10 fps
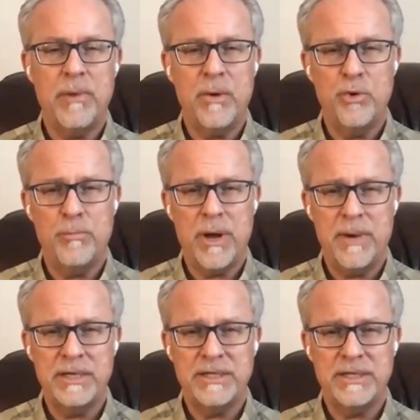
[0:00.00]
here in my
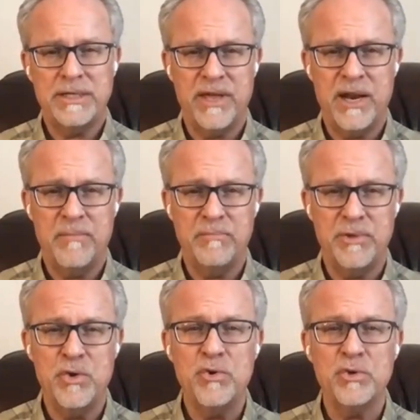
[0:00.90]
room by myself, and
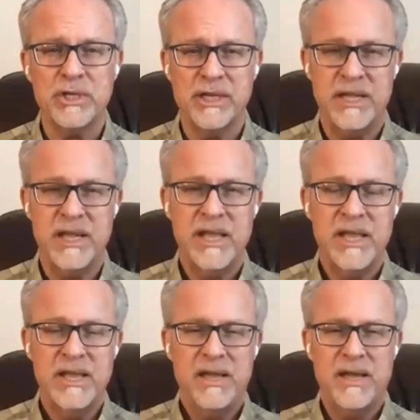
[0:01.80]
I'm usually